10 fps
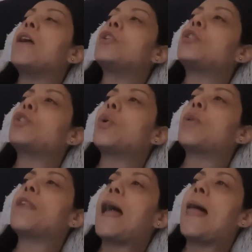so
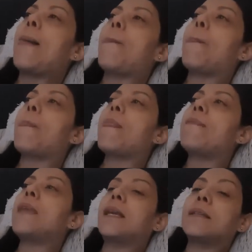that
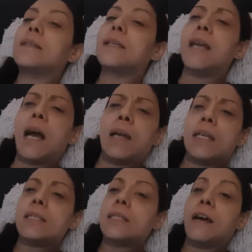they can see how
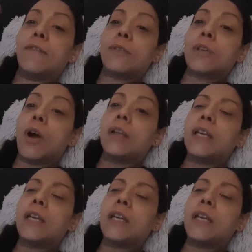his levels are.